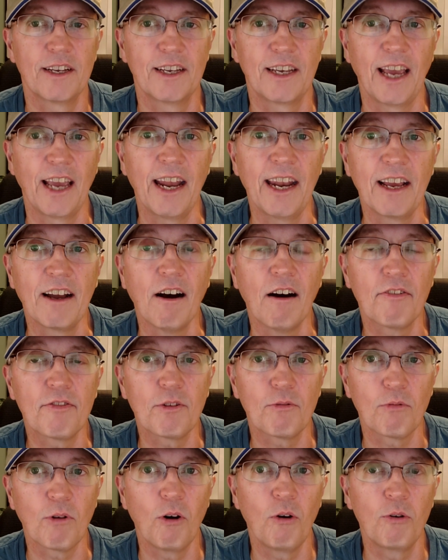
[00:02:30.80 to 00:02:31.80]
getting off the
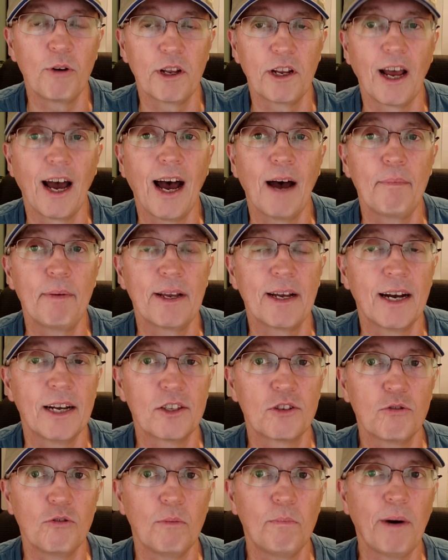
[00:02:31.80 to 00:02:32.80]
road and hopping
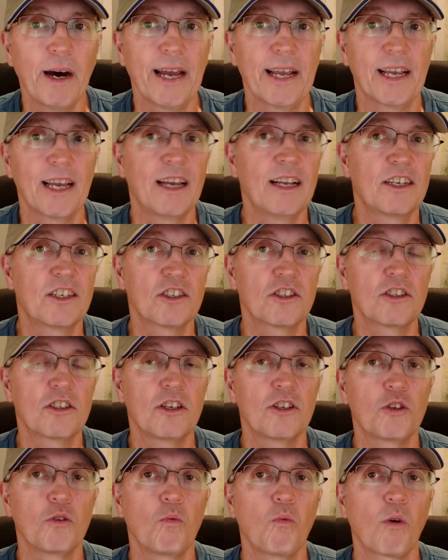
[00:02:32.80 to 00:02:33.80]
onto a bike. It just
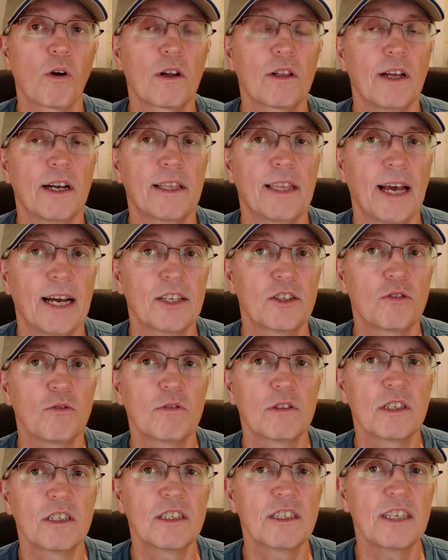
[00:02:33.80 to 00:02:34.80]
doesn't work like that. So
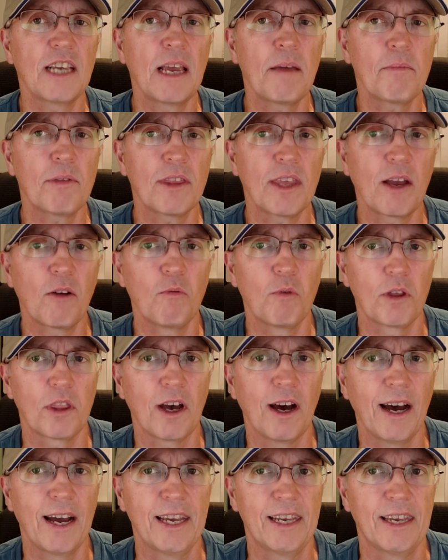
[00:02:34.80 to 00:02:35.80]
it's the same thing with
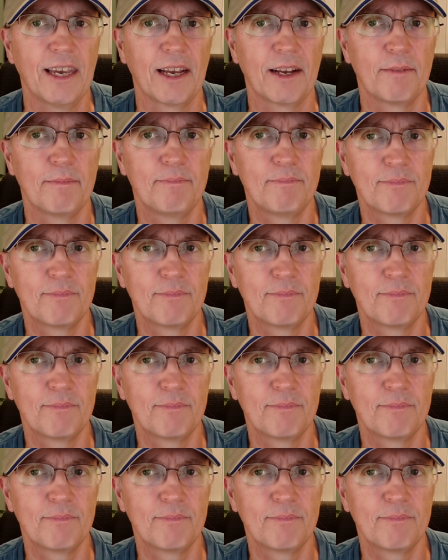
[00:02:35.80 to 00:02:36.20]
hiking.